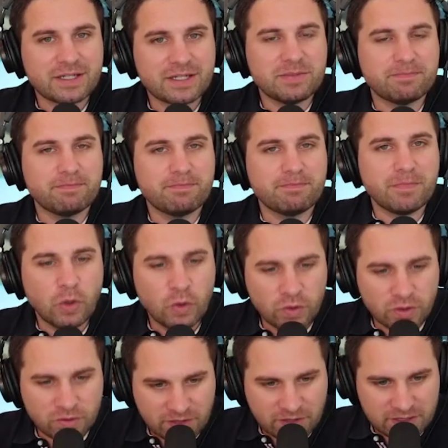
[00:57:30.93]
to be
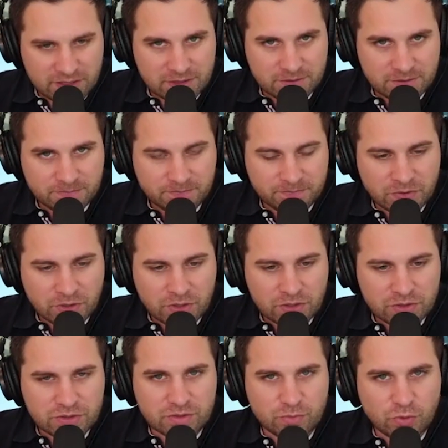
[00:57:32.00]
motivated
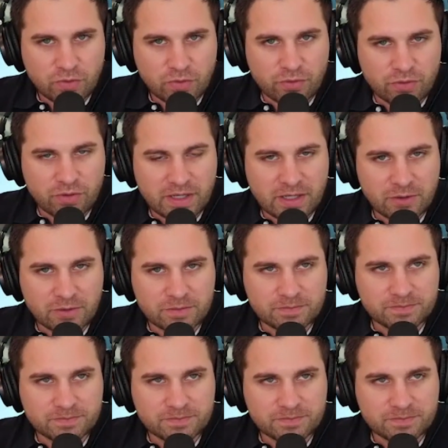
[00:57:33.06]
to move around.